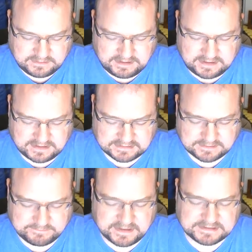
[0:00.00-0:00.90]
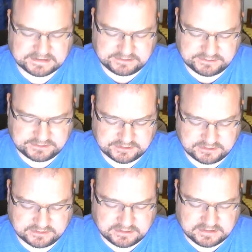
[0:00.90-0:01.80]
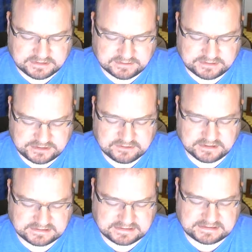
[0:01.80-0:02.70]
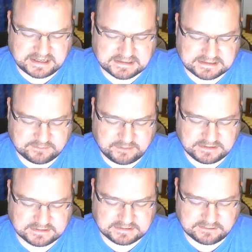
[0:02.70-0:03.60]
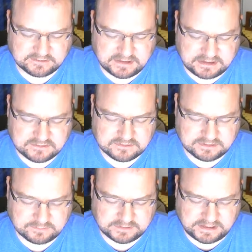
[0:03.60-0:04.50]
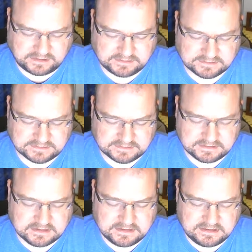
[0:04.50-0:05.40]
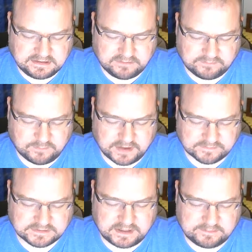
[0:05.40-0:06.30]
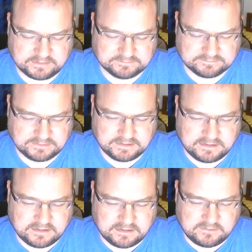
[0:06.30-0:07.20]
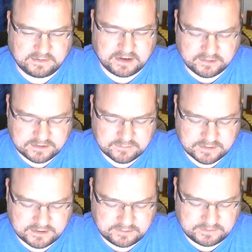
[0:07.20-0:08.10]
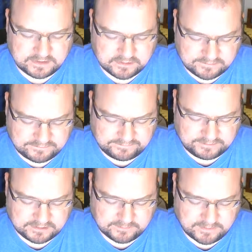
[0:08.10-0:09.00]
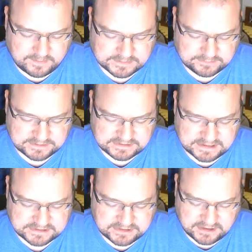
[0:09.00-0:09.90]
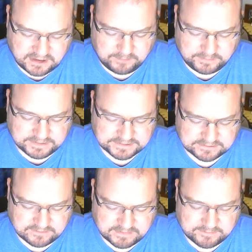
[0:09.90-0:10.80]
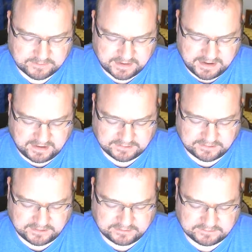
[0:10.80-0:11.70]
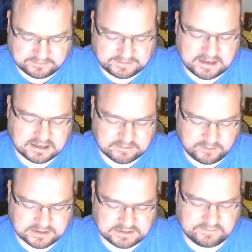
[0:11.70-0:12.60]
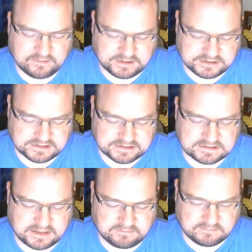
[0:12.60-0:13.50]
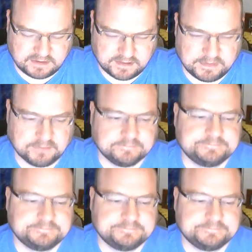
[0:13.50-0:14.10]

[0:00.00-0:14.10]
and as the best solution so that you can sustain us and bring us through it. You can protect us from whatever's coming. We know you will. We know you'll fulfill your promise. We just ask you to help us to remember it and act on it. Well, thank you and praise you for it. In Jesus' name, amen.